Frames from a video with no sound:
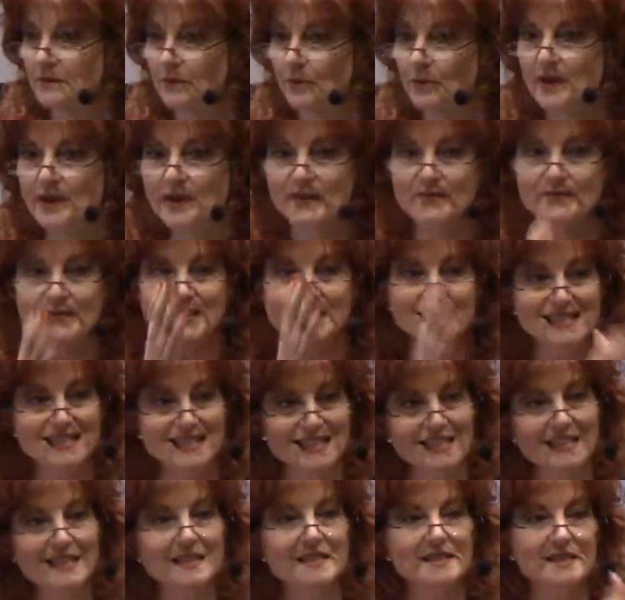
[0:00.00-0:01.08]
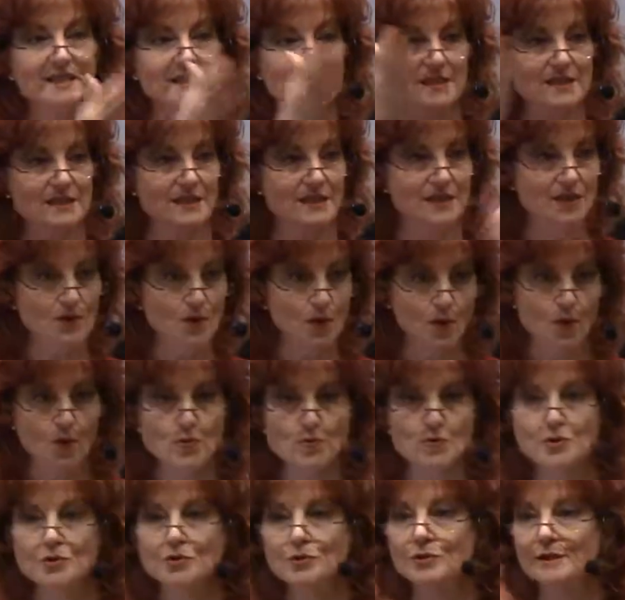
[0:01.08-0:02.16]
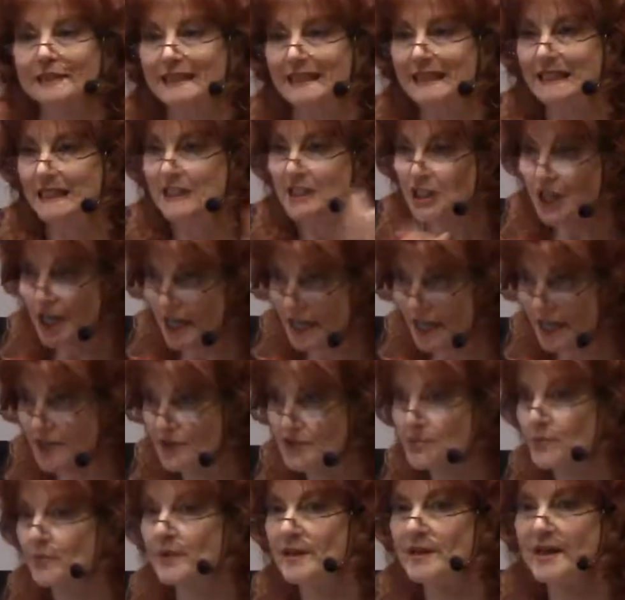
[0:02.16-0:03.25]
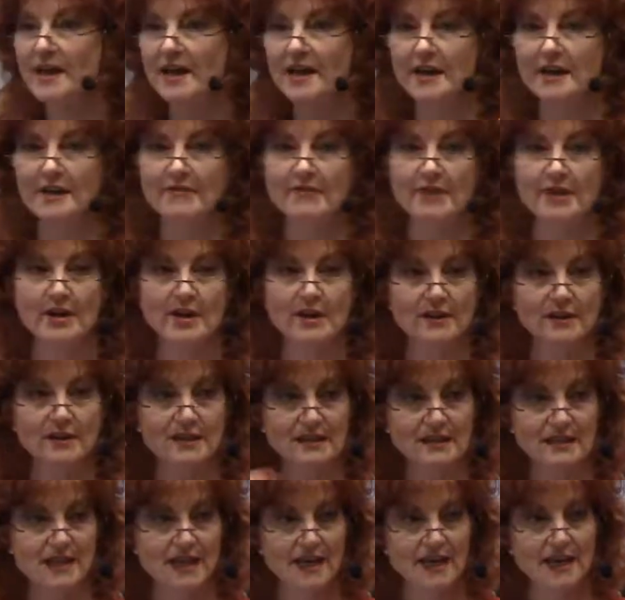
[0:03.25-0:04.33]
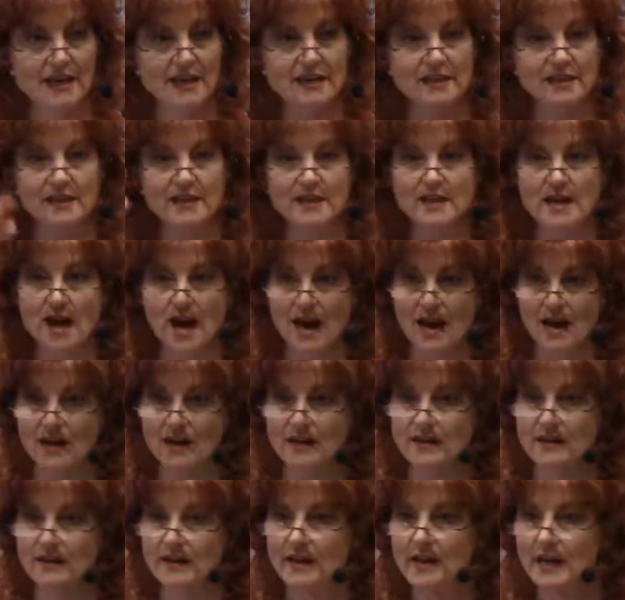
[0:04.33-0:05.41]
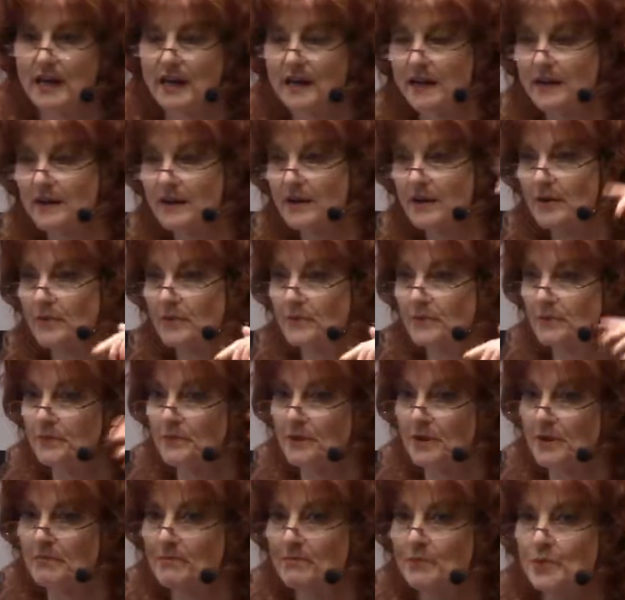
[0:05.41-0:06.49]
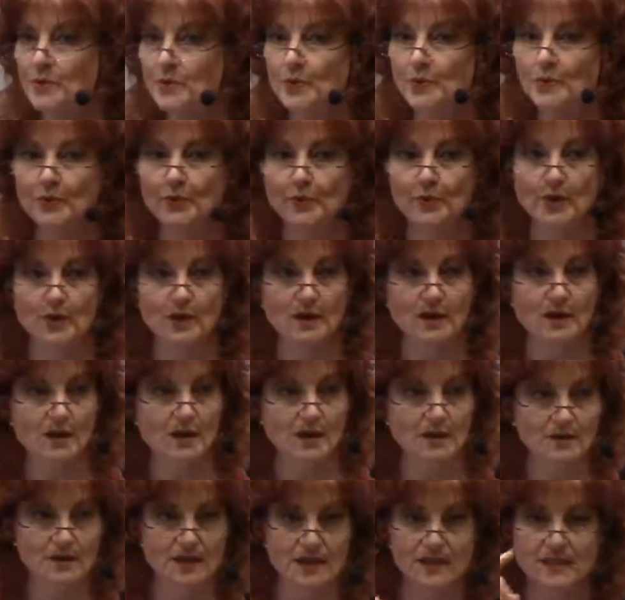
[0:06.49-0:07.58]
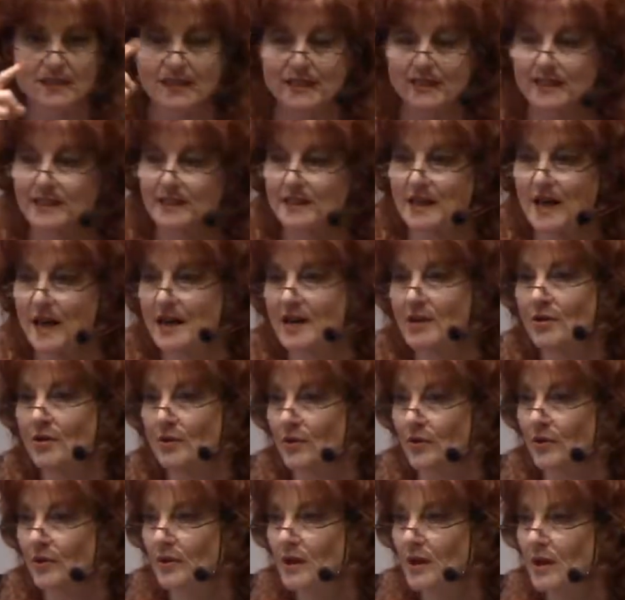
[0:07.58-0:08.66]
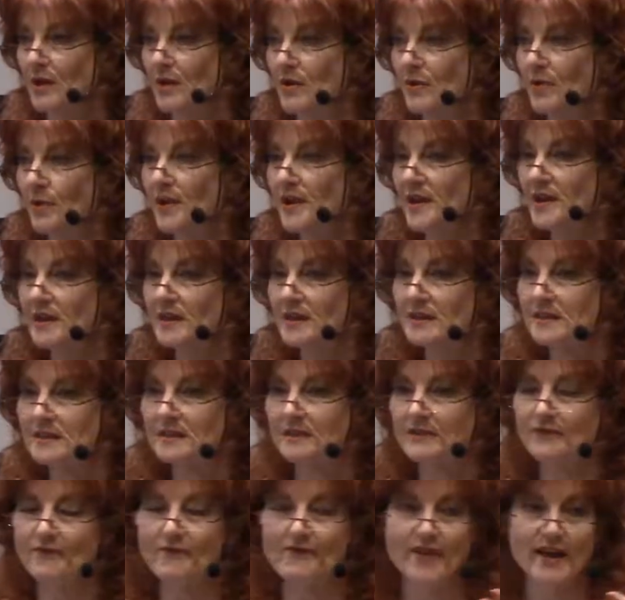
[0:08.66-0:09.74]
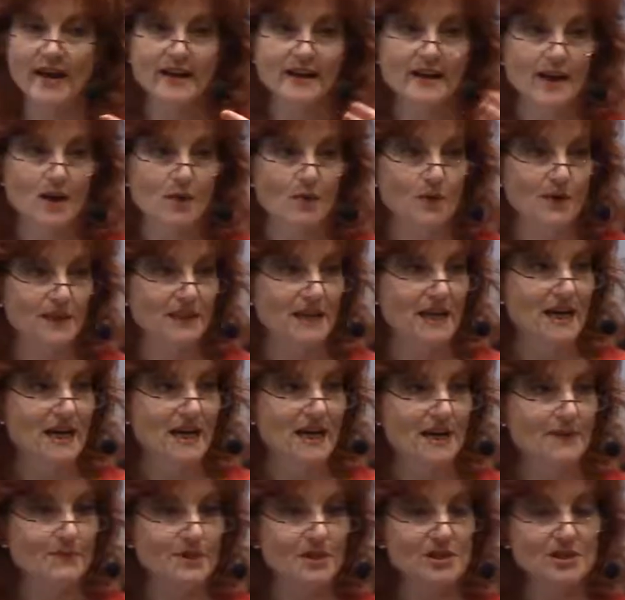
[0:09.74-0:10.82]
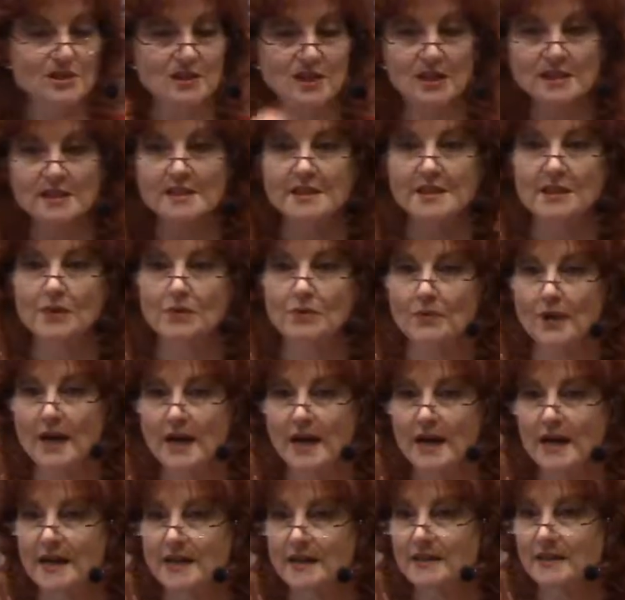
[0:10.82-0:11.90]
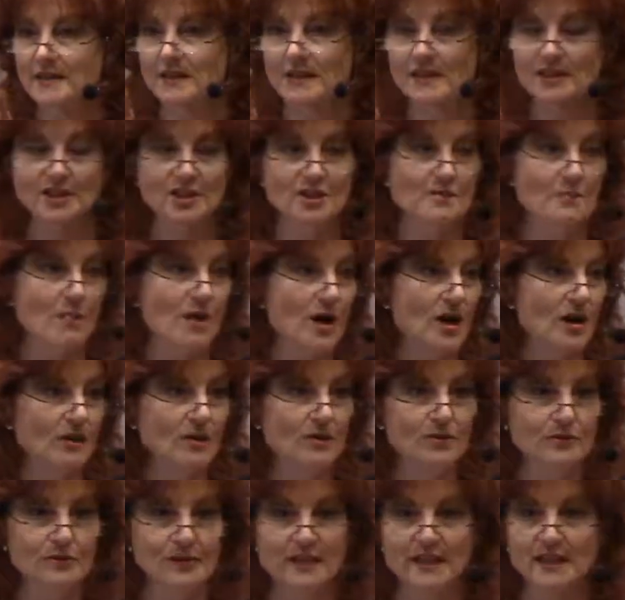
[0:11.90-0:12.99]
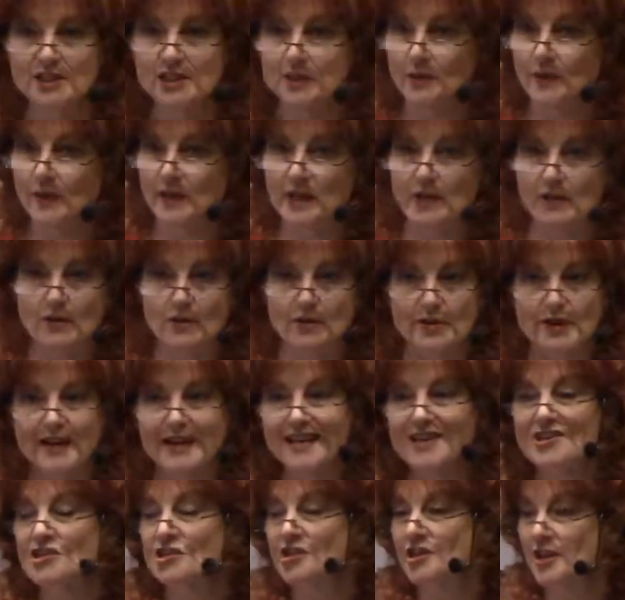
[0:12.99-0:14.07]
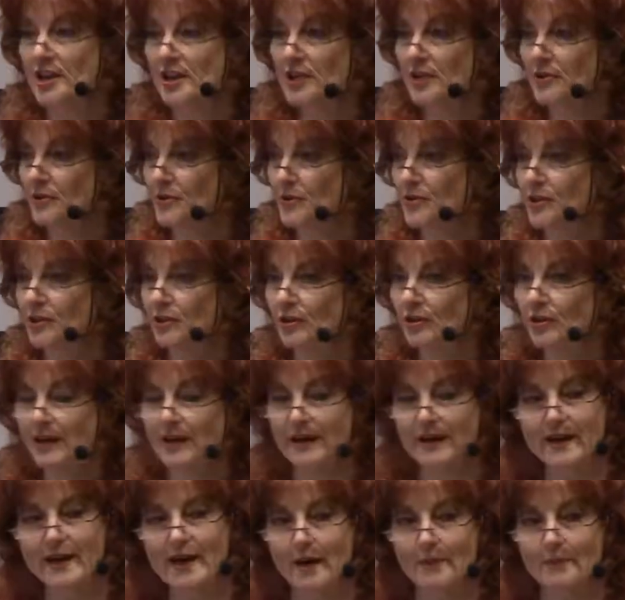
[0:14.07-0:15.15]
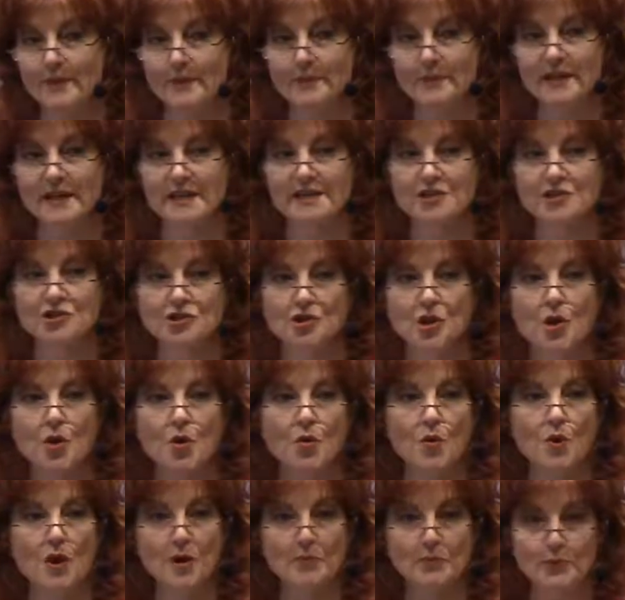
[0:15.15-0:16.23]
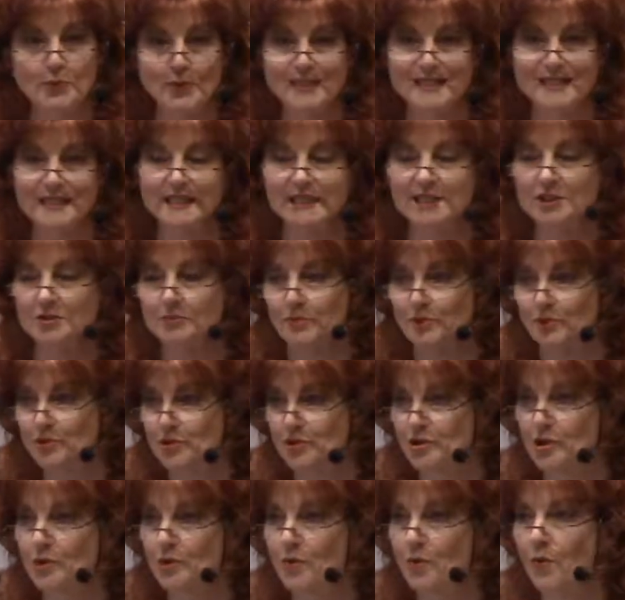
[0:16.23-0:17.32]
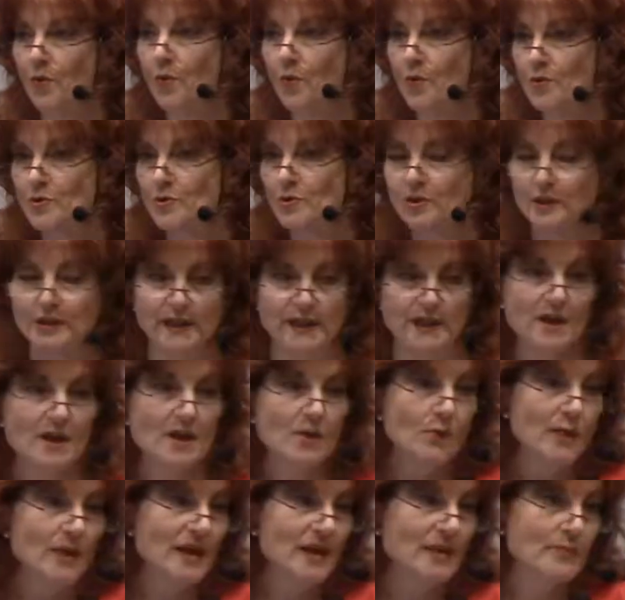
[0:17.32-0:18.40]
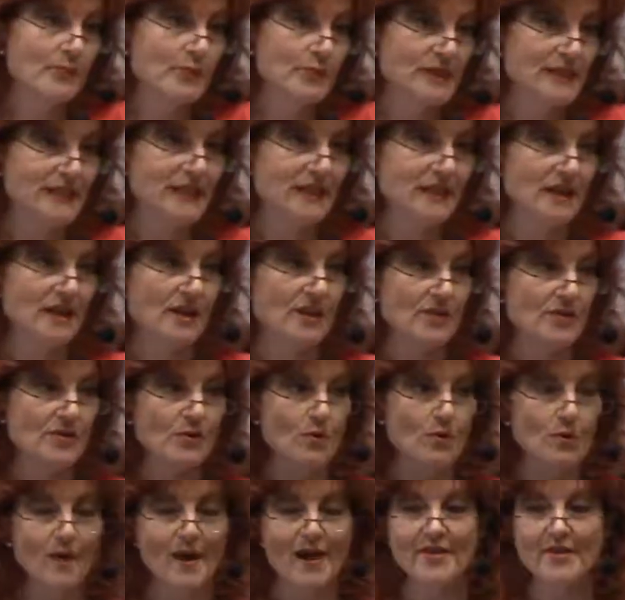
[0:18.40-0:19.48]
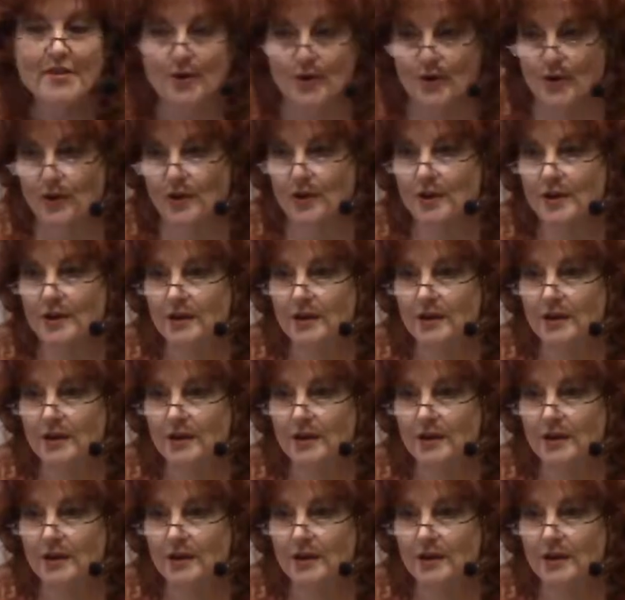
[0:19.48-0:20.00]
We have the seasons that orderly change. We have the day and the night, and the moon does its cycle. We can find out what time the sun's going to rise tomorrow, next week, or next year. You can look it up. I mean, it's so predictable, so orderly. We can predict the weather.